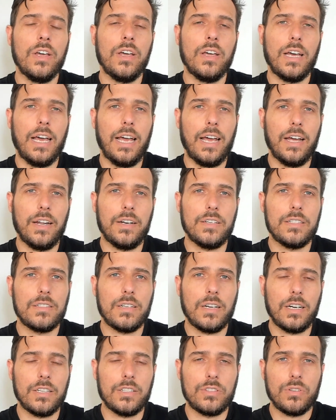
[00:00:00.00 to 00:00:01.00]
and
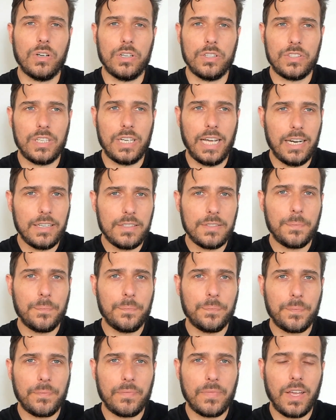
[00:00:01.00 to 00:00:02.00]
to understand.
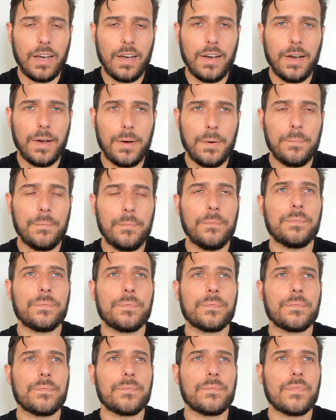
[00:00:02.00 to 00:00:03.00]

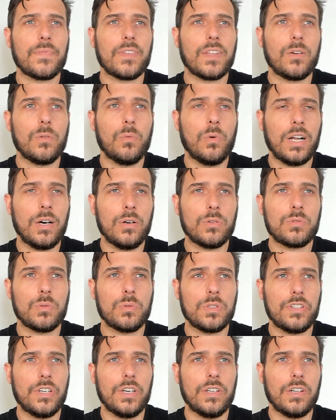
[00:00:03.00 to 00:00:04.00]
What else
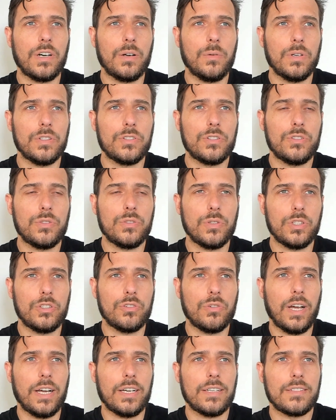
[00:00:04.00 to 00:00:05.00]
was there that I wanted to
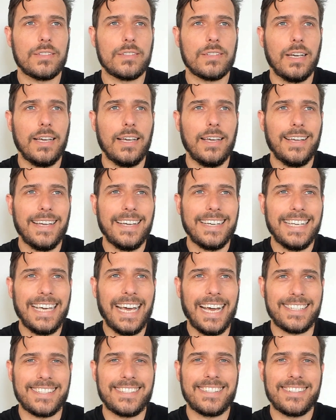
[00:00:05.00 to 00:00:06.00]
address?
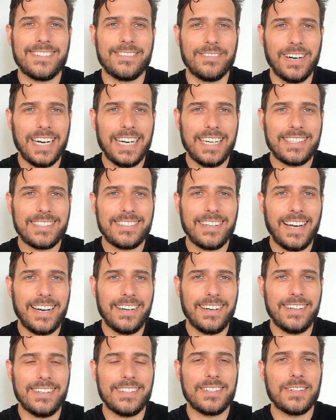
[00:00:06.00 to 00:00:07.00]
Yes, really
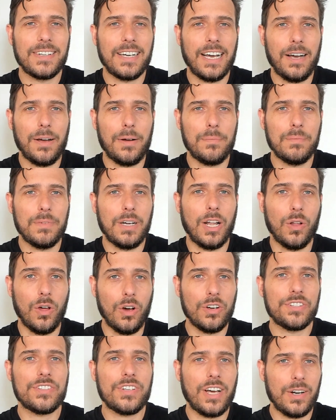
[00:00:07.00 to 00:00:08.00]
excited.
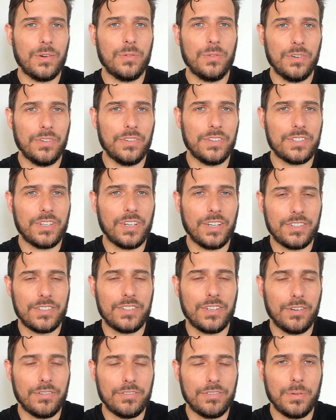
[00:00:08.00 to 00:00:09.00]
Alongside all of this other
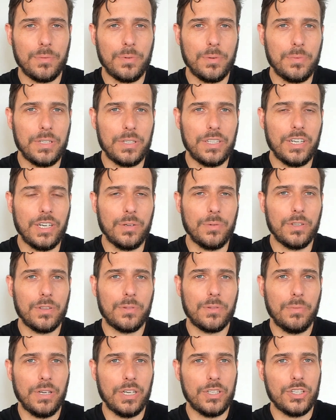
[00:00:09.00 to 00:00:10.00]
stuff that we've been dealing with,
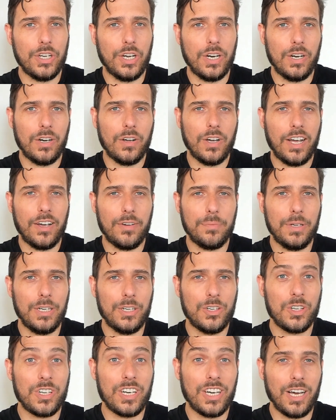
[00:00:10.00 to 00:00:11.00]
me and Jen have been
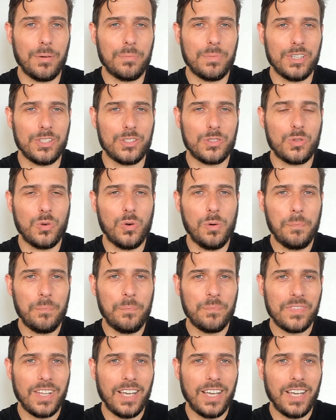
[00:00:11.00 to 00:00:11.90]
cooking up a storm.